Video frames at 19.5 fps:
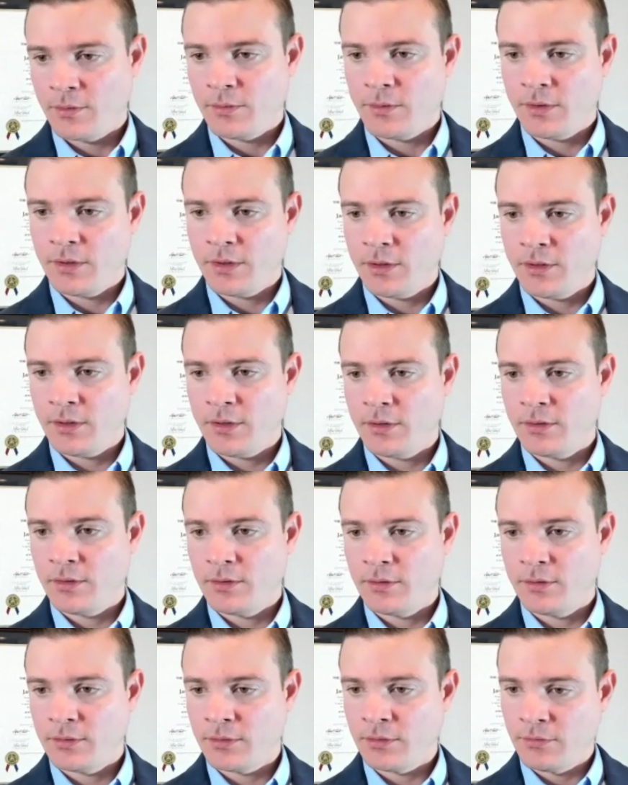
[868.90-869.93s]
All right.
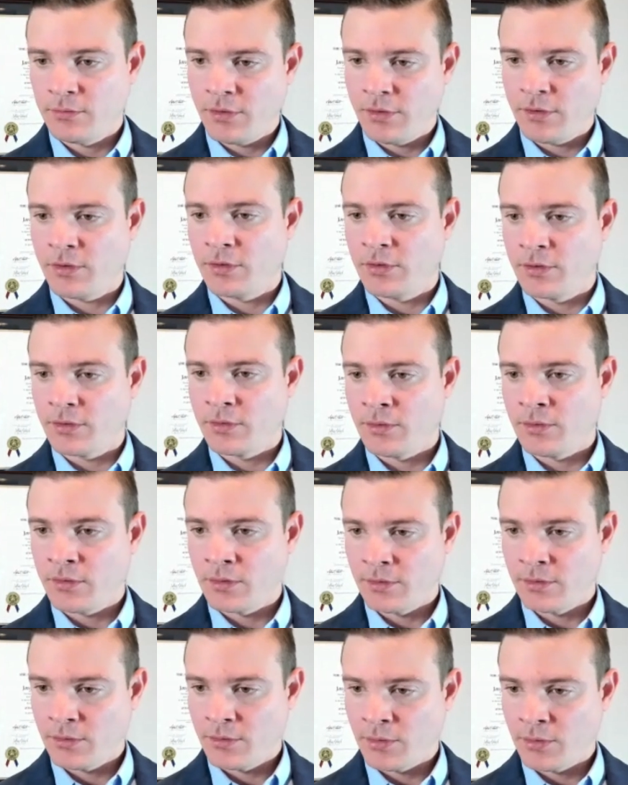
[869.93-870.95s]
It's a very good
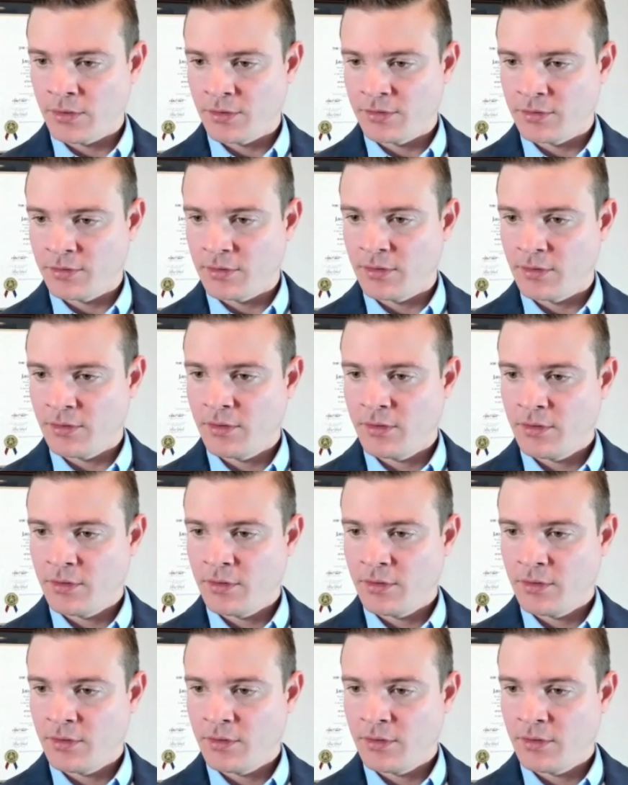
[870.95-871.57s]
question.